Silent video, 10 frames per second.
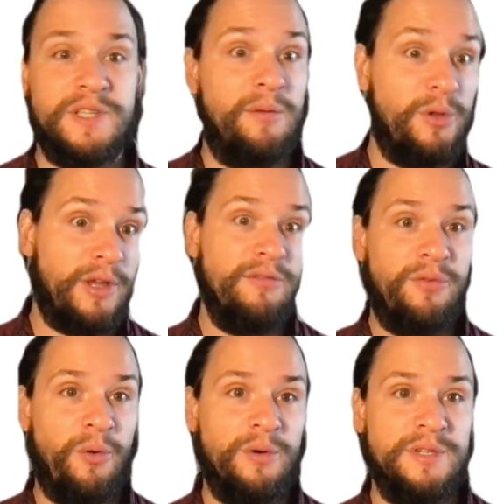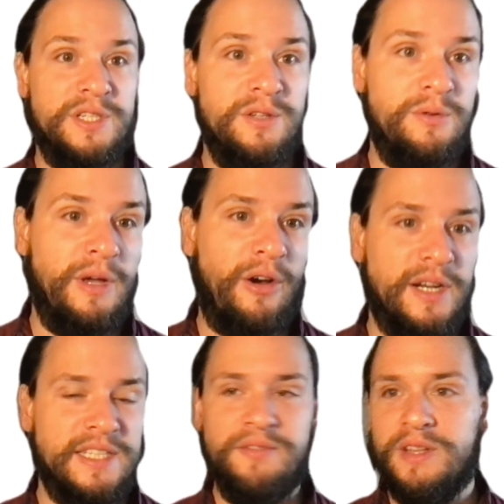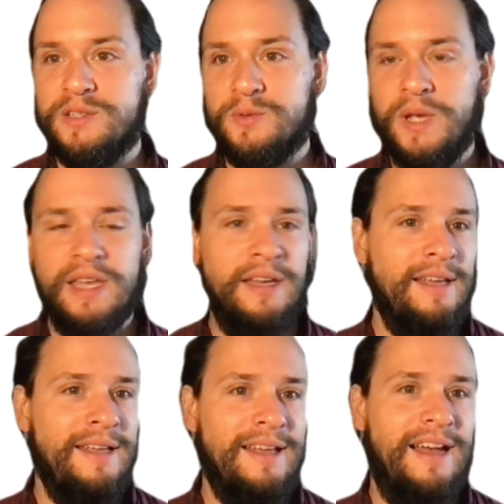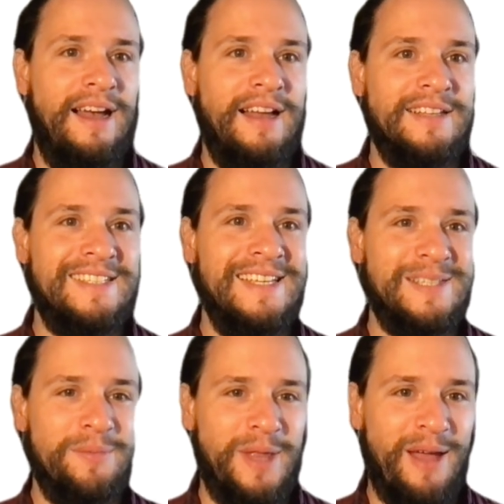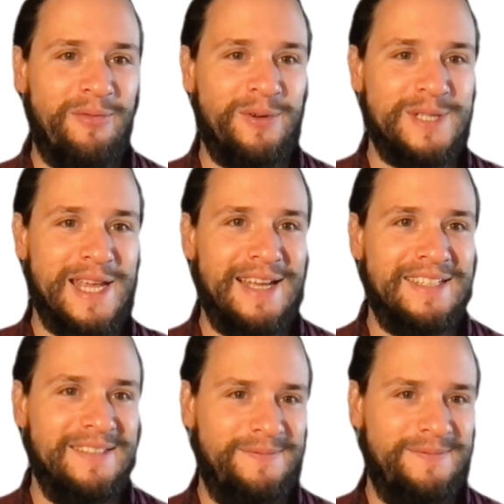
And I'm looking forward to, in our activity this week, uh, seeing some of that firsthand.